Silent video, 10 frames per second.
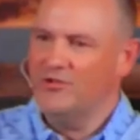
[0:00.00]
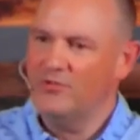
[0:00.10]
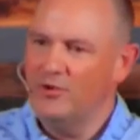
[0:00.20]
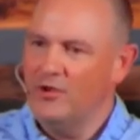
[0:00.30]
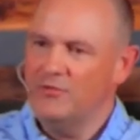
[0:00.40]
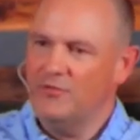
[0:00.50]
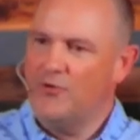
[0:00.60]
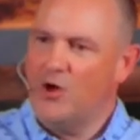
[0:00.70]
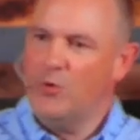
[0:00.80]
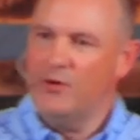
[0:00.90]
as a, as a
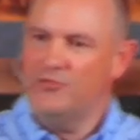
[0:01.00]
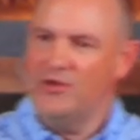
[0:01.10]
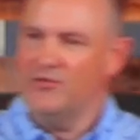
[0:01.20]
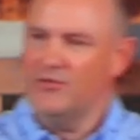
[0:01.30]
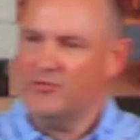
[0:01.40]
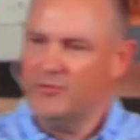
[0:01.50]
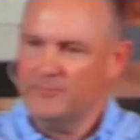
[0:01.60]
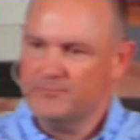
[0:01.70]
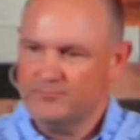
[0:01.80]
follower of Jesus,